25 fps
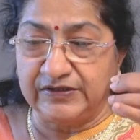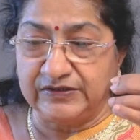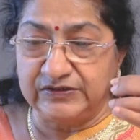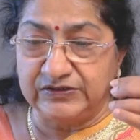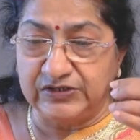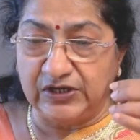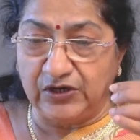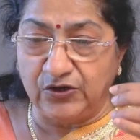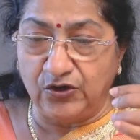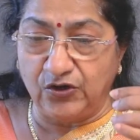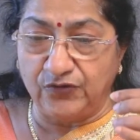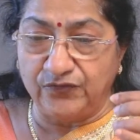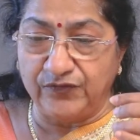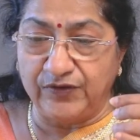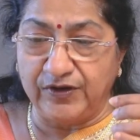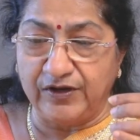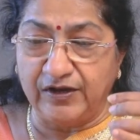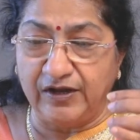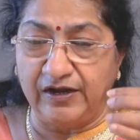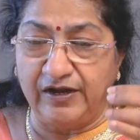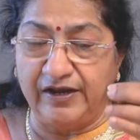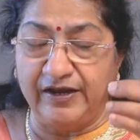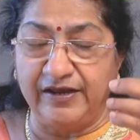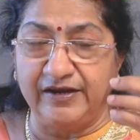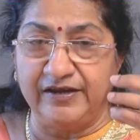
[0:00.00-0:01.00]

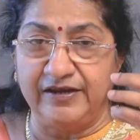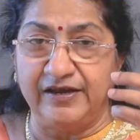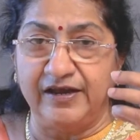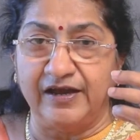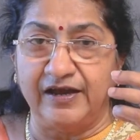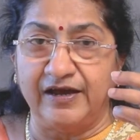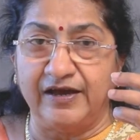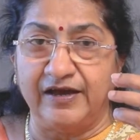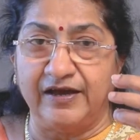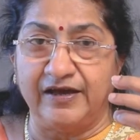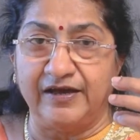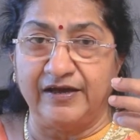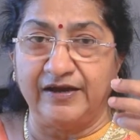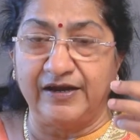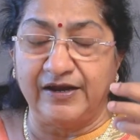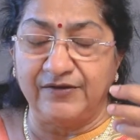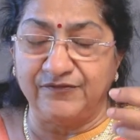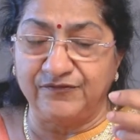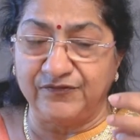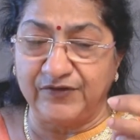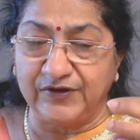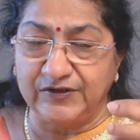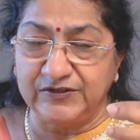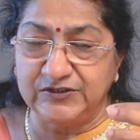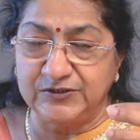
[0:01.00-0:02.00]
geographical area,
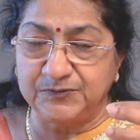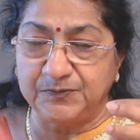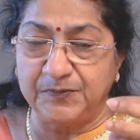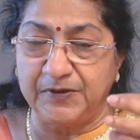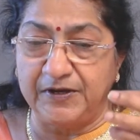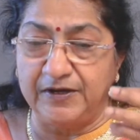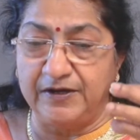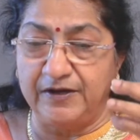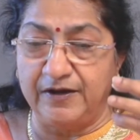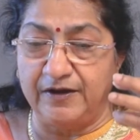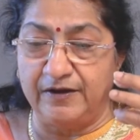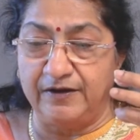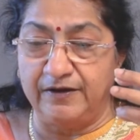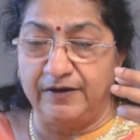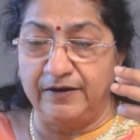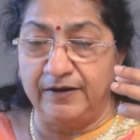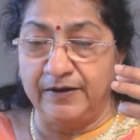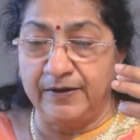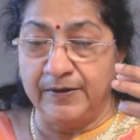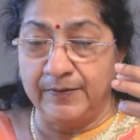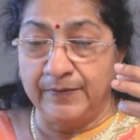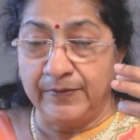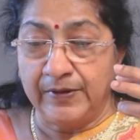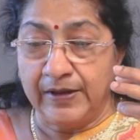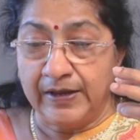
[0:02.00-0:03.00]
reference period,
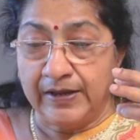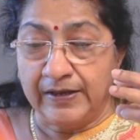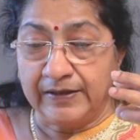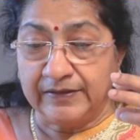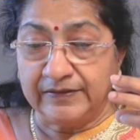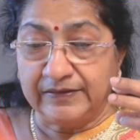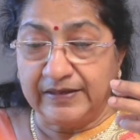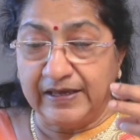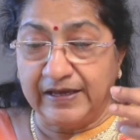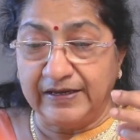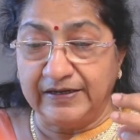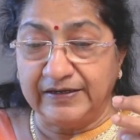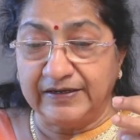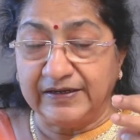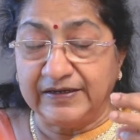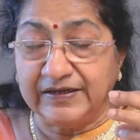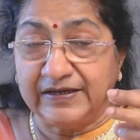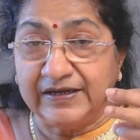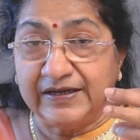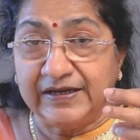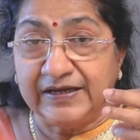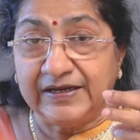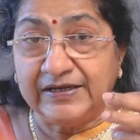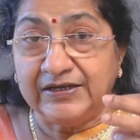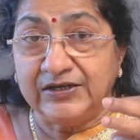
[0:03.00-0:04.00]
then
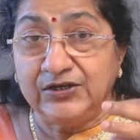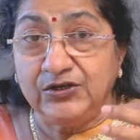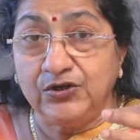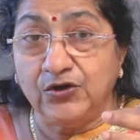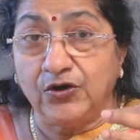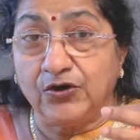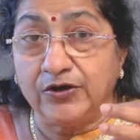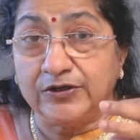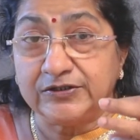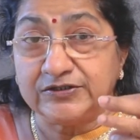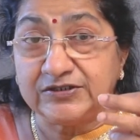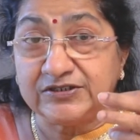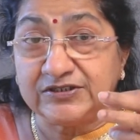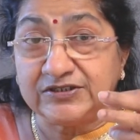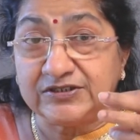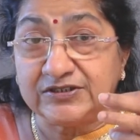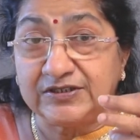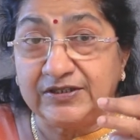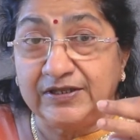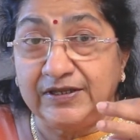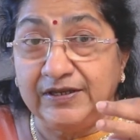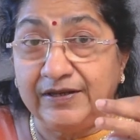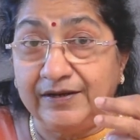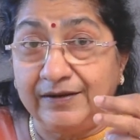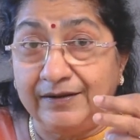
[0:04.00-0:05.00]
your
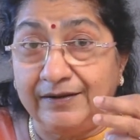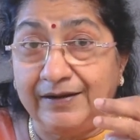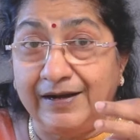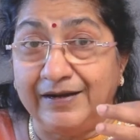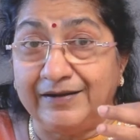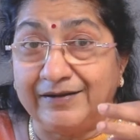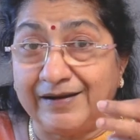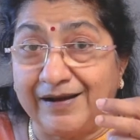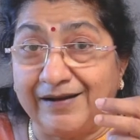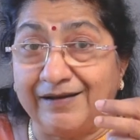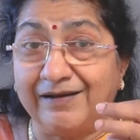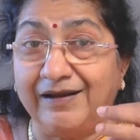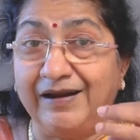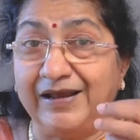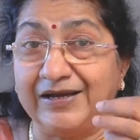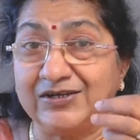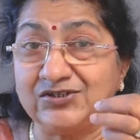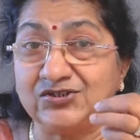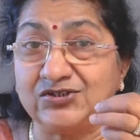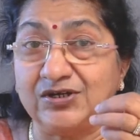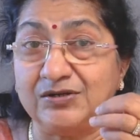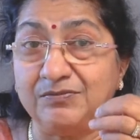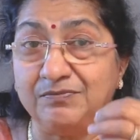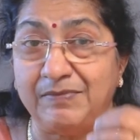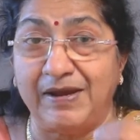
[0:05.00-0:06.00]
data
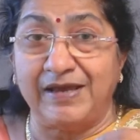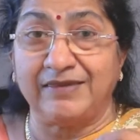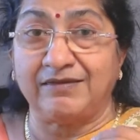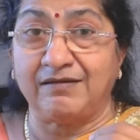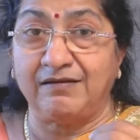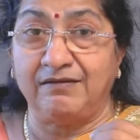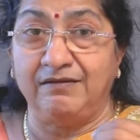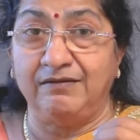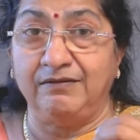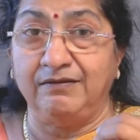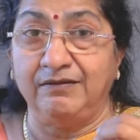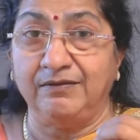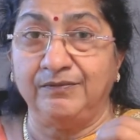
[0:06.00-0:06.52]
collection method,